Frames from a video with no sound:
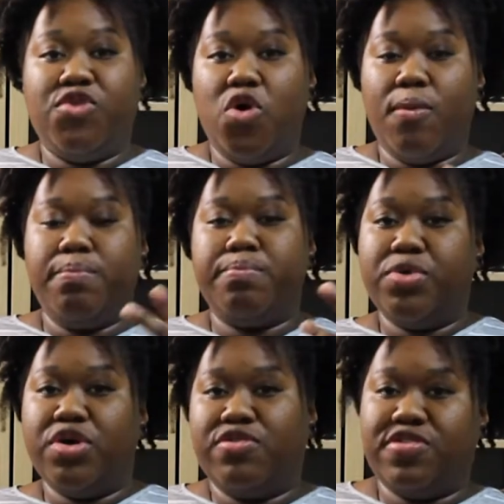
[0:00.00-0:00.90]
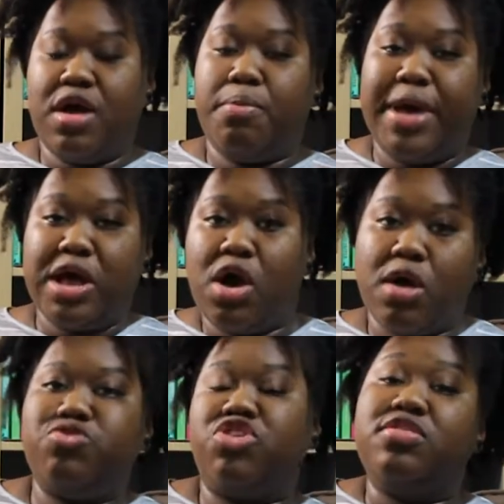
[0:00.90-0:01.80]
got books that are back
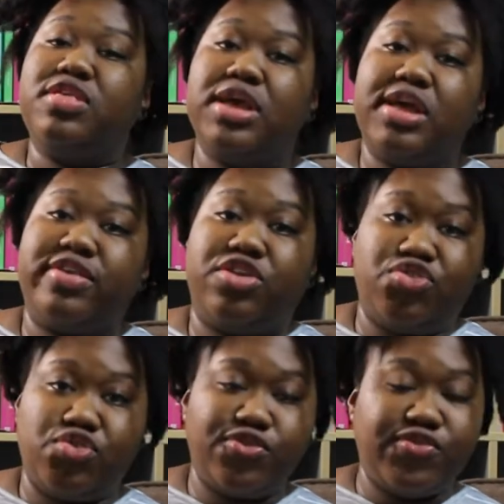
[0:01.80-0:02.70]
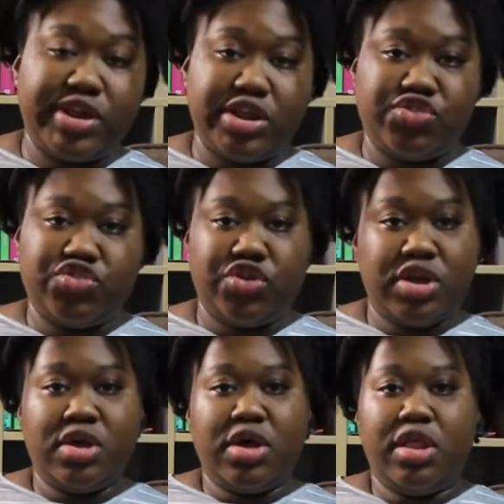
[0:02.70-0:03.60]
up just in case I do finish
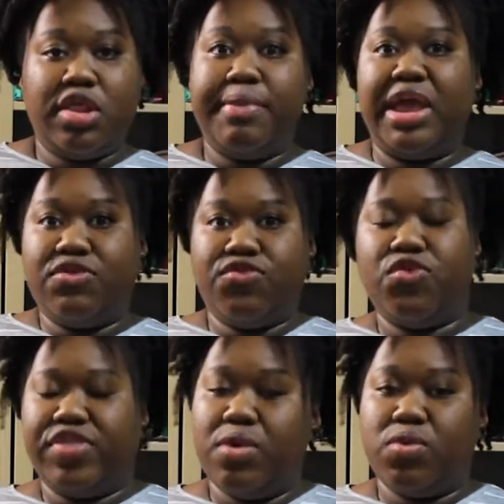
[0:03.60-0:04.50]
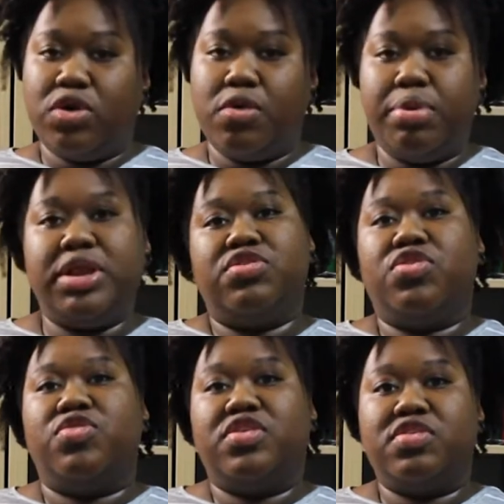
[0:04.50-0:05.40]
the main 4 that I want to complete.
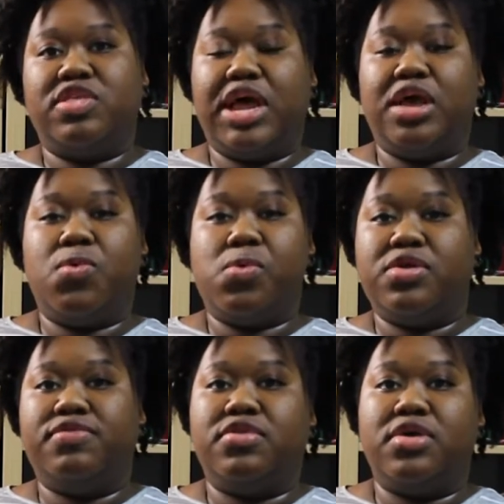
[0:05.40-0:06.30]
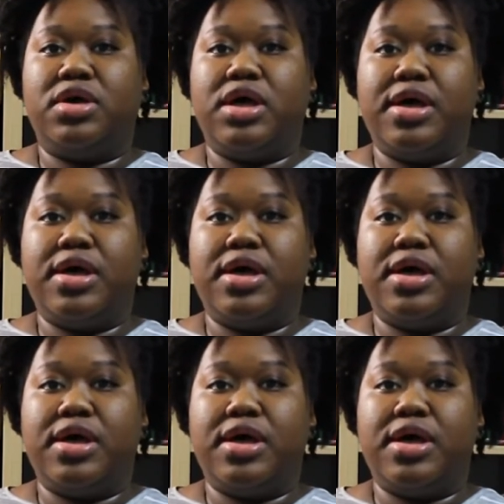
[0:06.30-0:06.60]
So this is like one of the